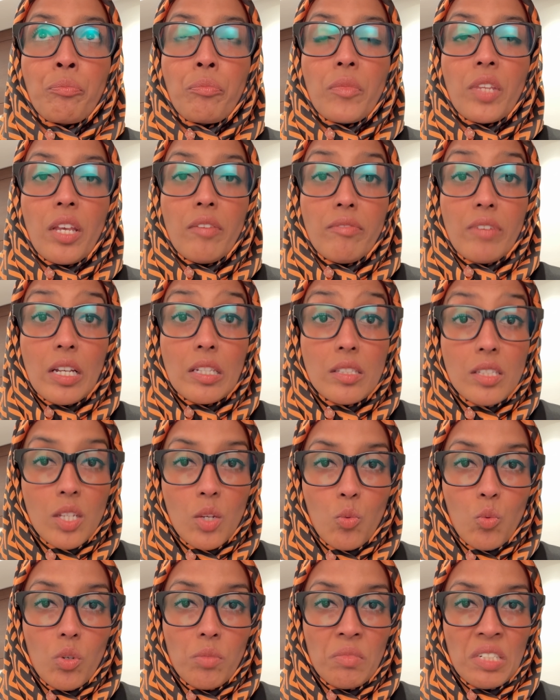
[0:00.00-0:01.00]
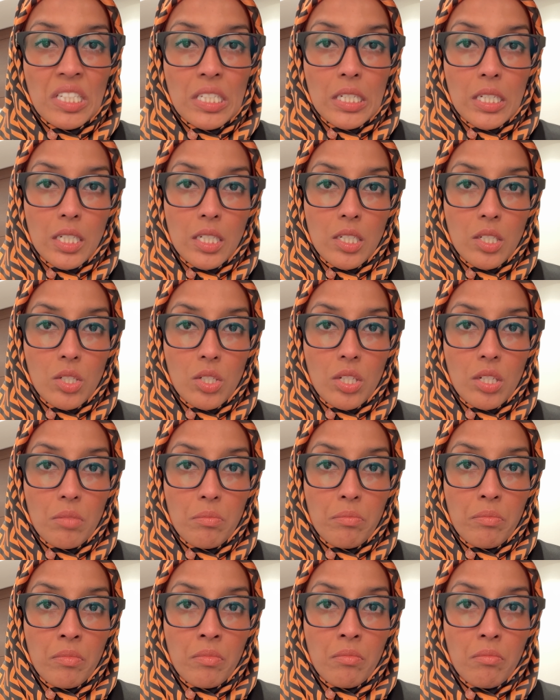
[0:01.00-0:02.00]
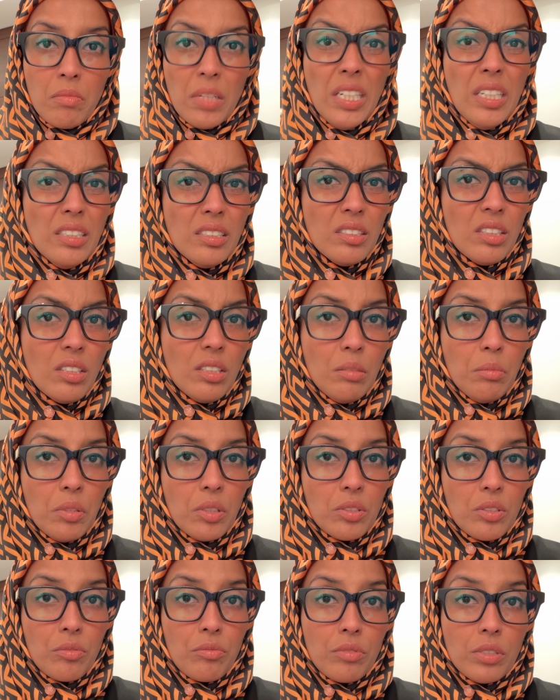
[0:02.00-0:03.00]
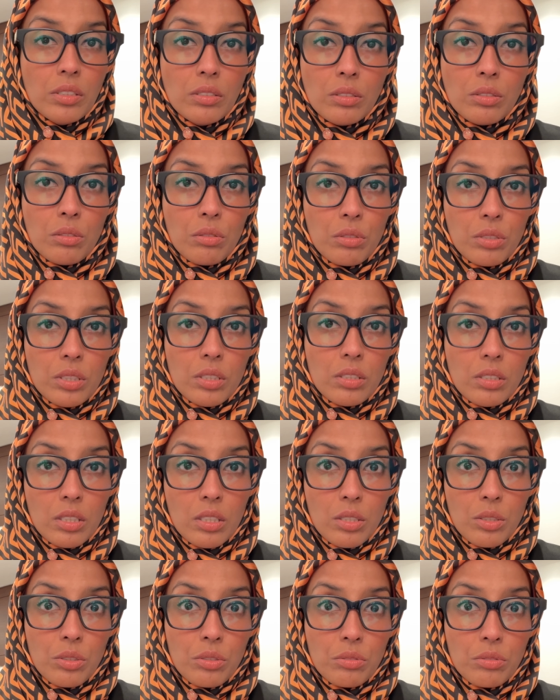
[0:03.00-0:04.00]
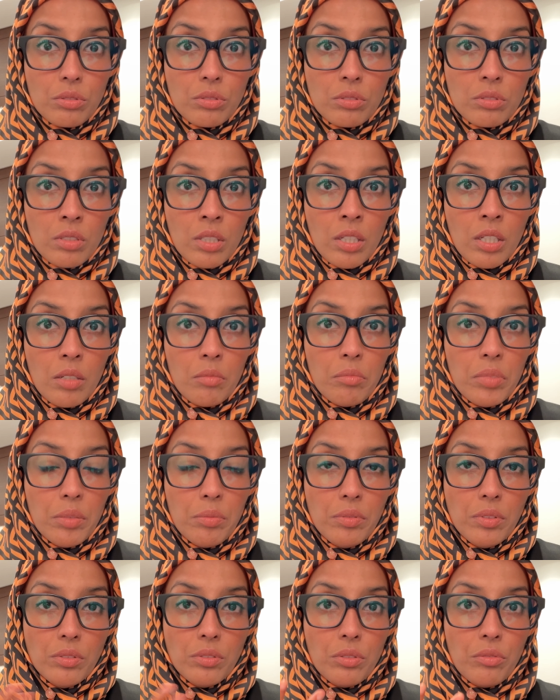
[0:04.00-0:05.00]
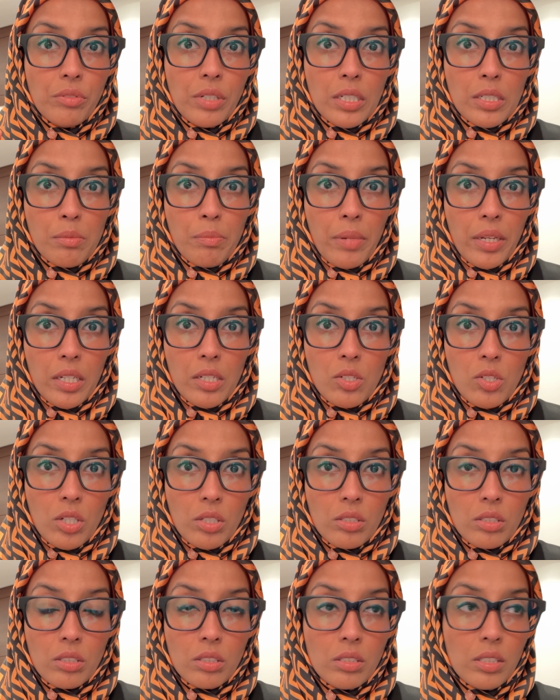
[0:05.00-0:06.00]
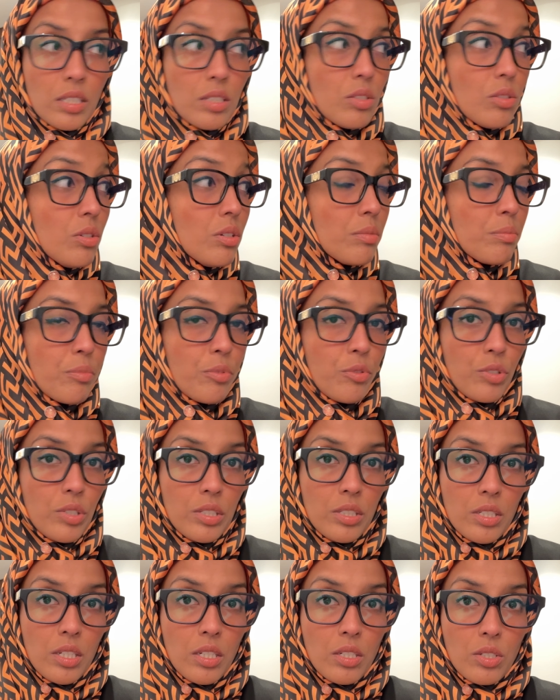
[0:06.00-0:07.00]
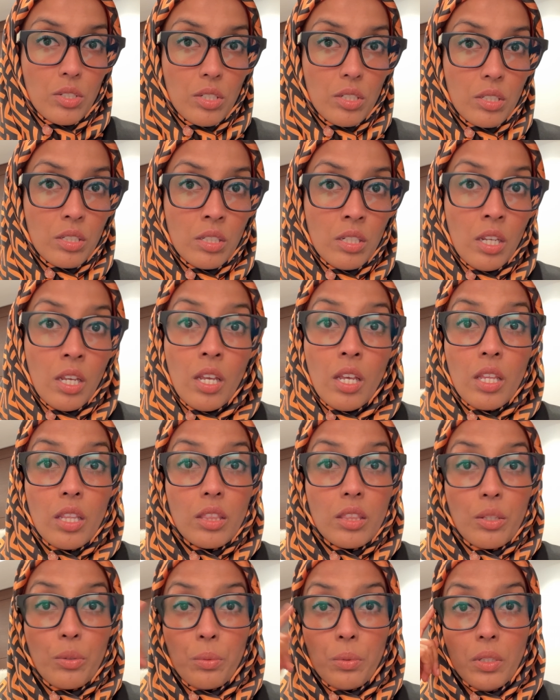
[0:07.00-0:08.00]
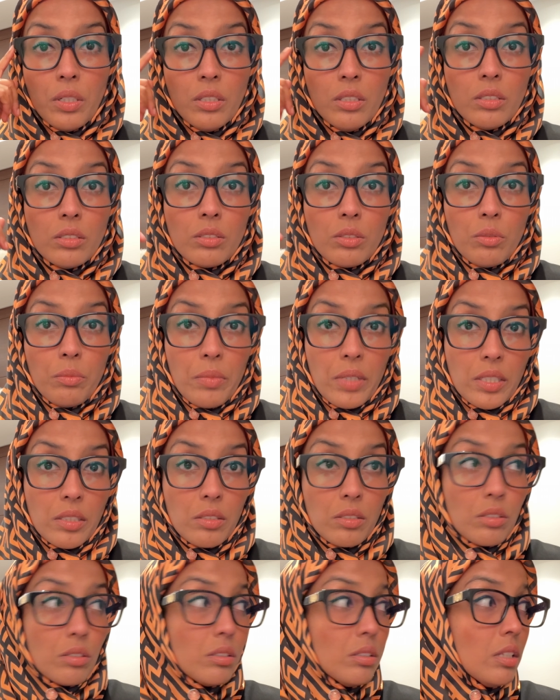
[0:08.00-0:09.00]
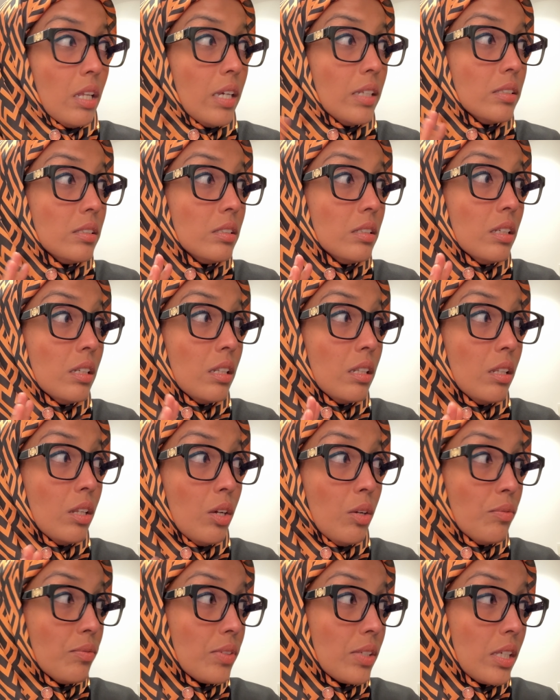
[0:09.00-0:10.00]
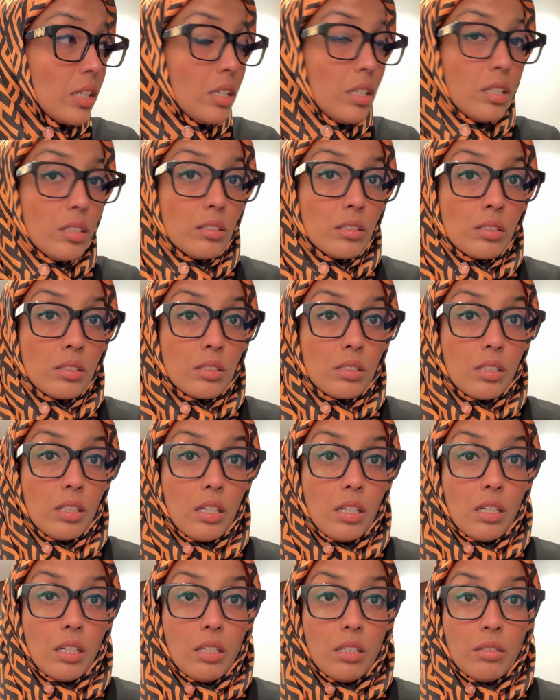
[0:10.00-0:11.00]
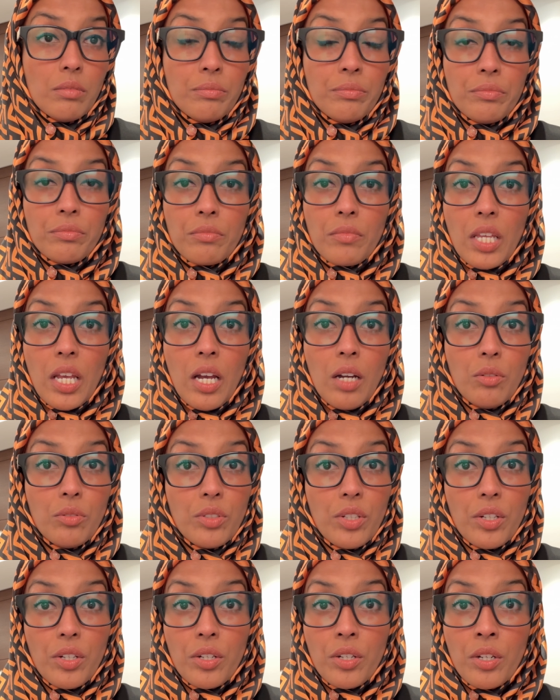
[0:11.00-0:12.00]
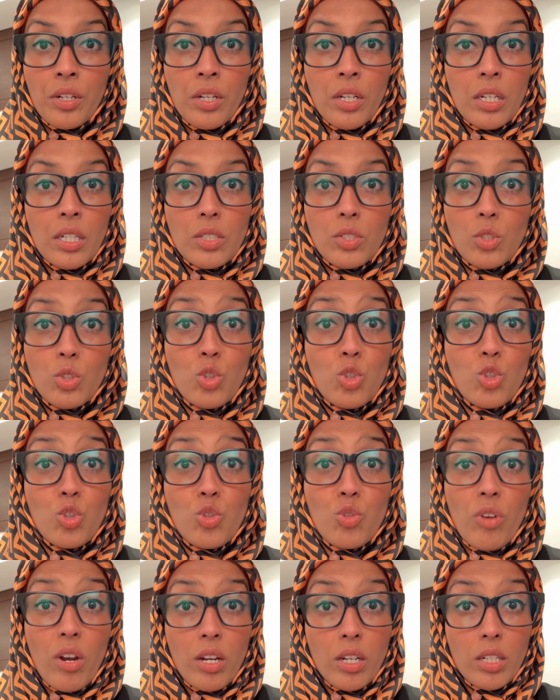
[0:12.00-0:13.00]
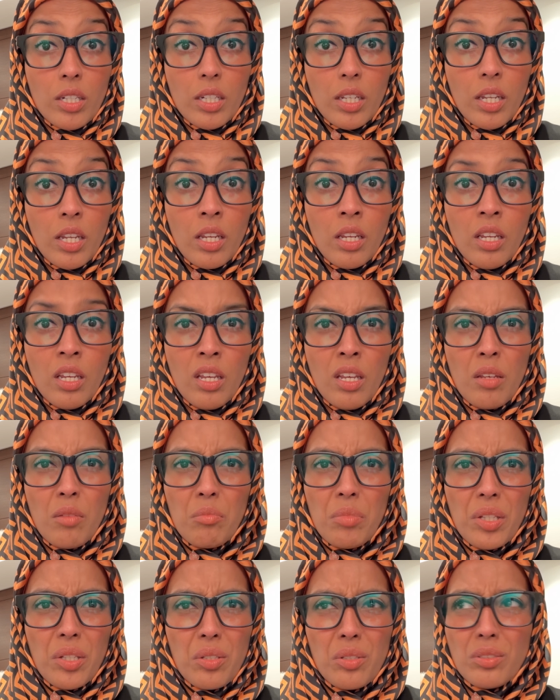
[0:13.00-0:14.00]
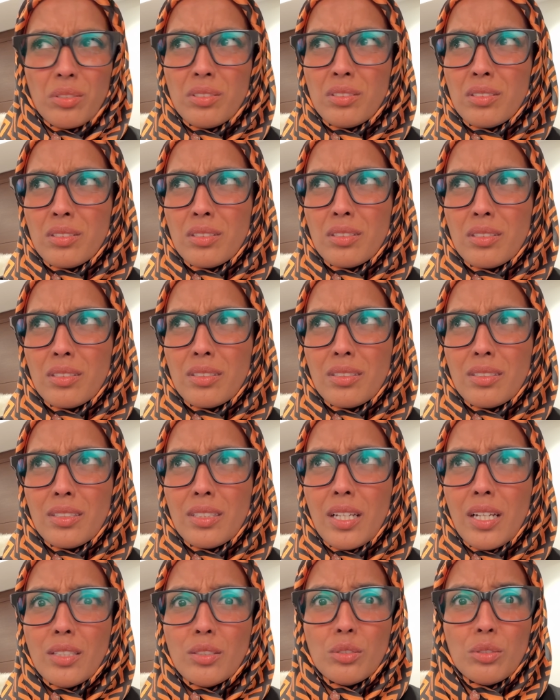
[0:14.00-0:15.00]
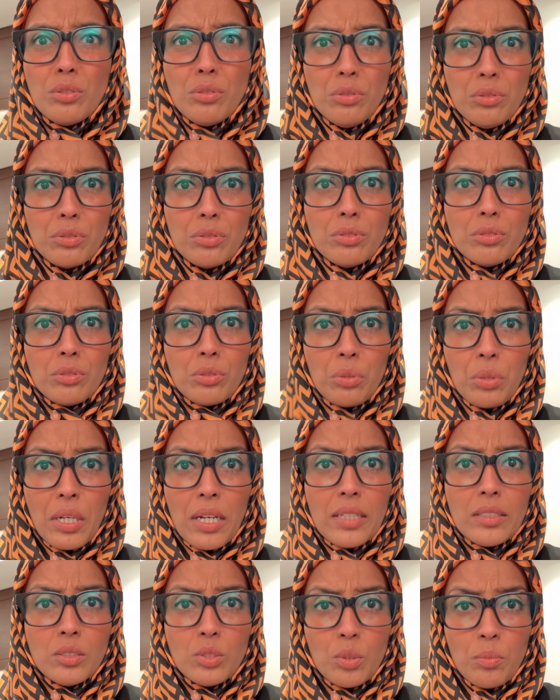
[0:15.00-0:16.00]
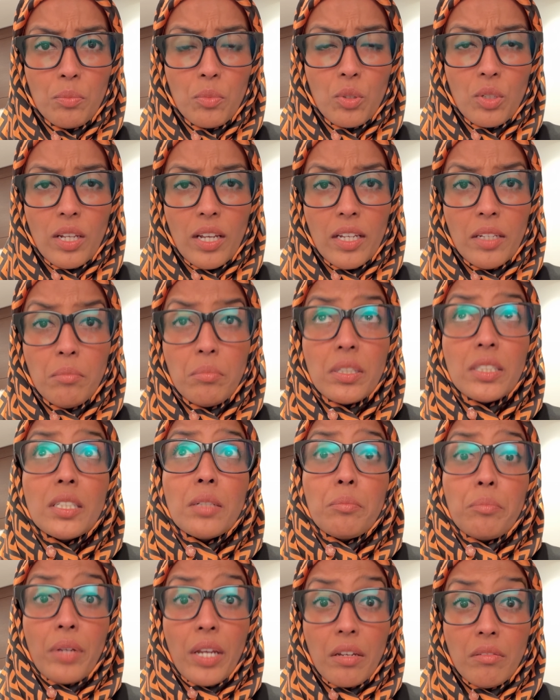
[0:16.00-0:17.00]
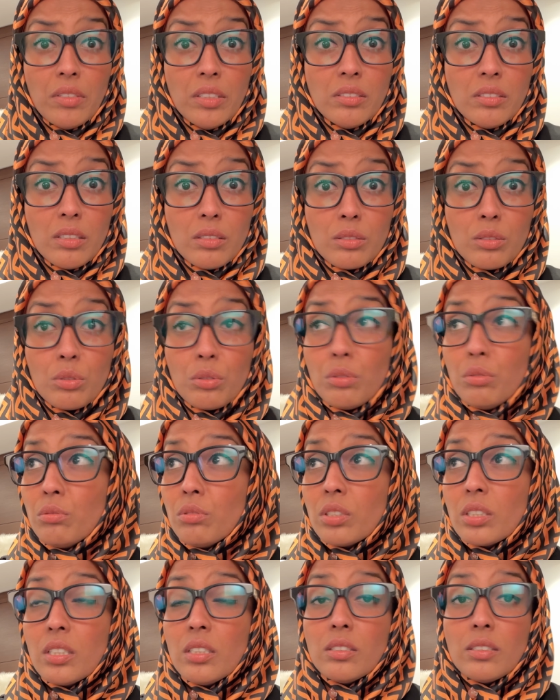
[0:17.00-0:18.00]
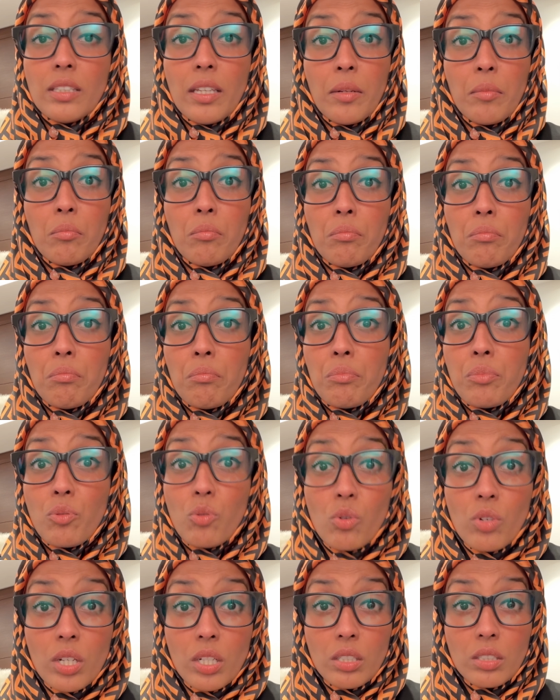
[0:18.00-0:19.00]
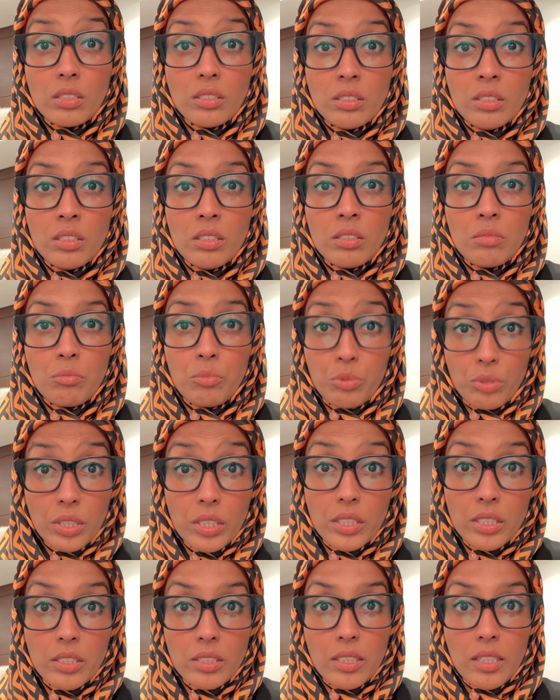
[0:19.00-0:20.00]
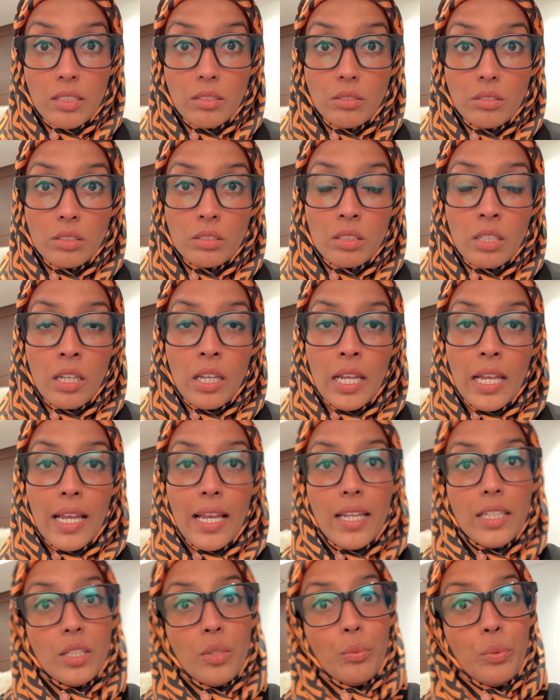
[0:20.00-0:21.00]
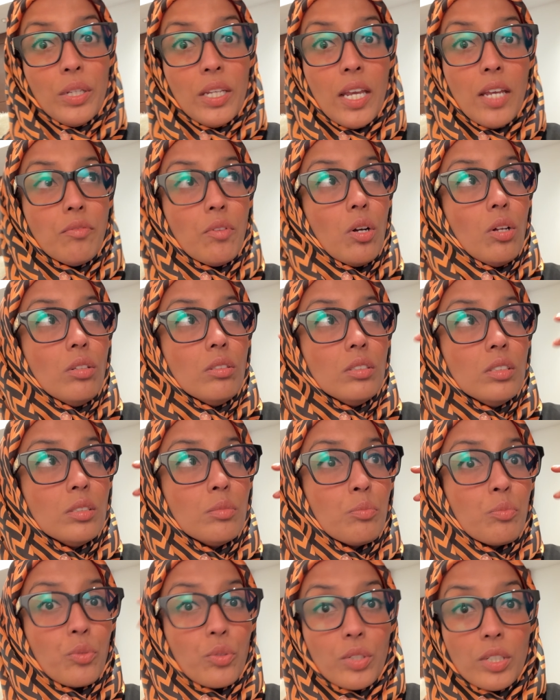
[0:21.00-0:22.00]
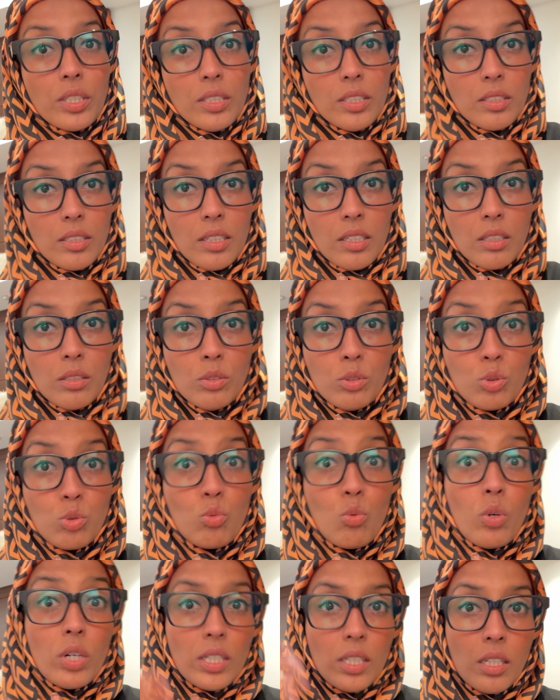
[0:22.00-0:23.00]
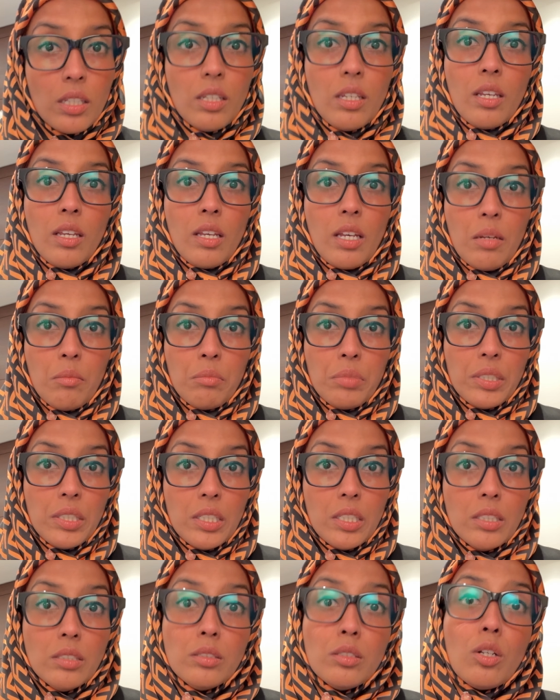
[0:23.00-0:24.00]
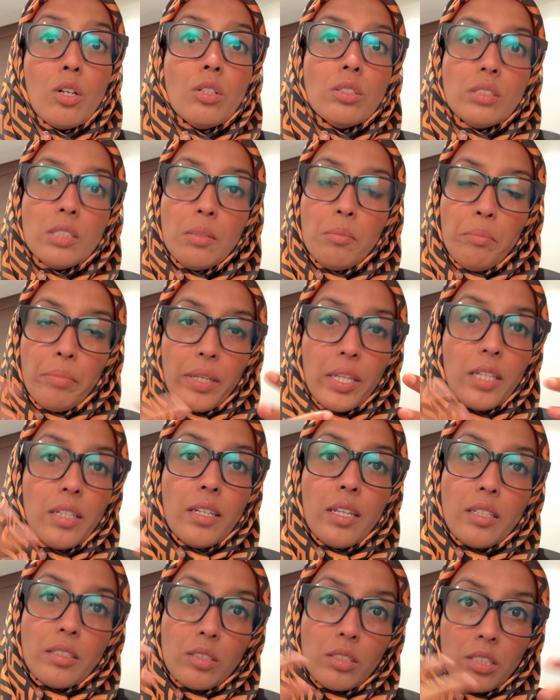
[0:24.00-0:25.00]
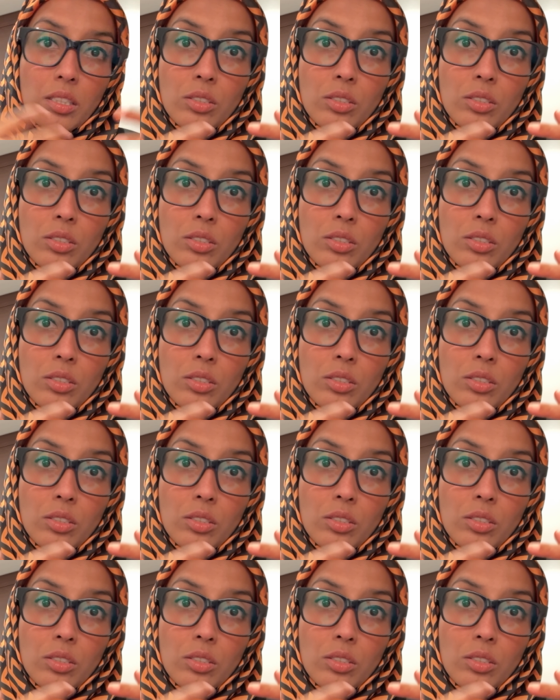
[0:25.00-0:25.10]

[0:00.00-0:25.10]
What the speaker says: advancing women's leadership. But let's talk about the real social issues. People don't respect each other. There's no appreciation. The world is so mental. I see a lot of kids out there just struggling because they are so good, so kind, so polite, but their parents are so useless and broken adults. And then we have all these broken adults working in companies, causing pain and